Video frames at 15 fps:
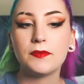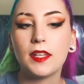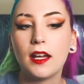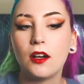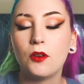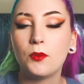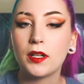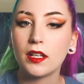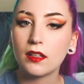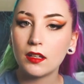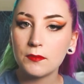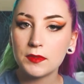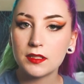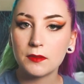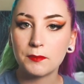Now when it
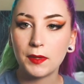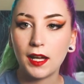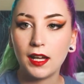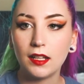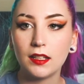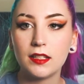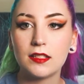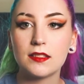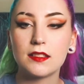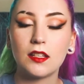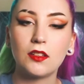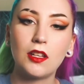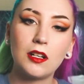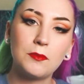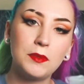comes to palettes, a
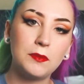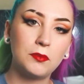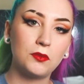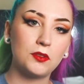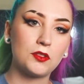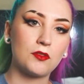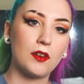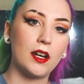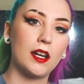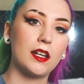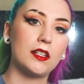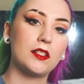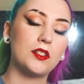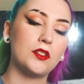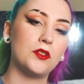lot of people
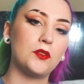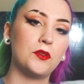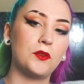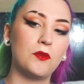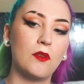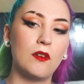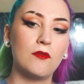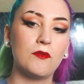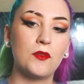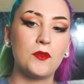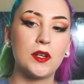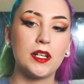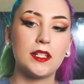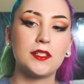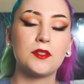try to
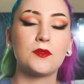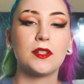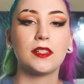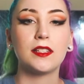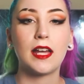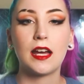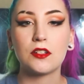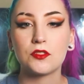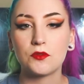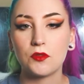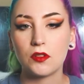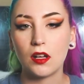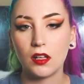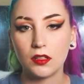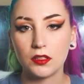avoid doing natural
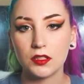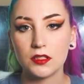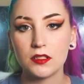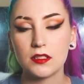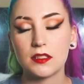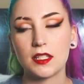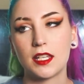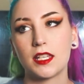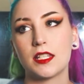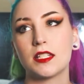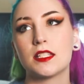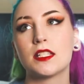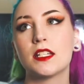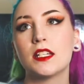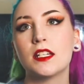colors
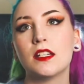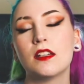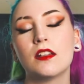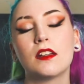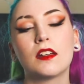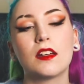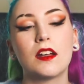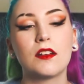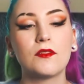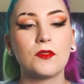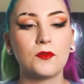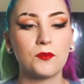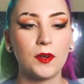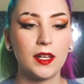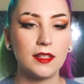and kind of the
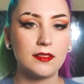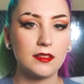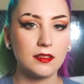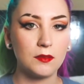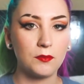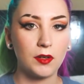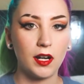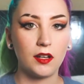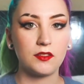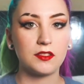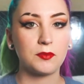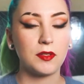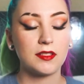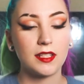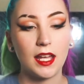reds and the browns
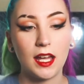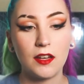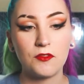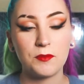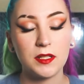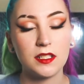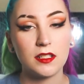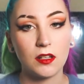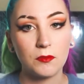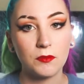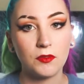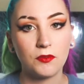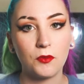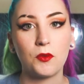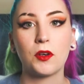because they have been done
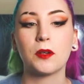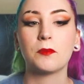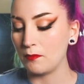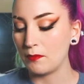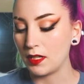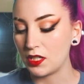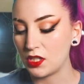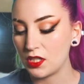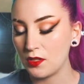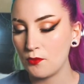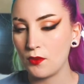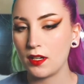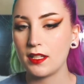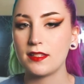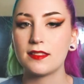before, but she
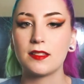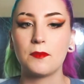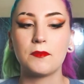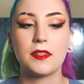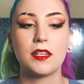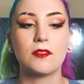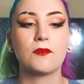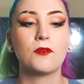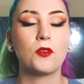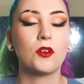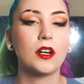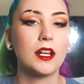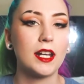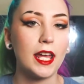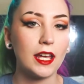wanted something for
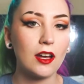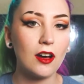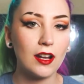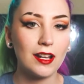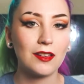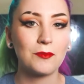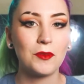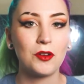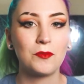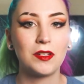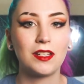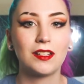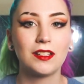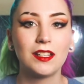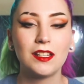an iconic moment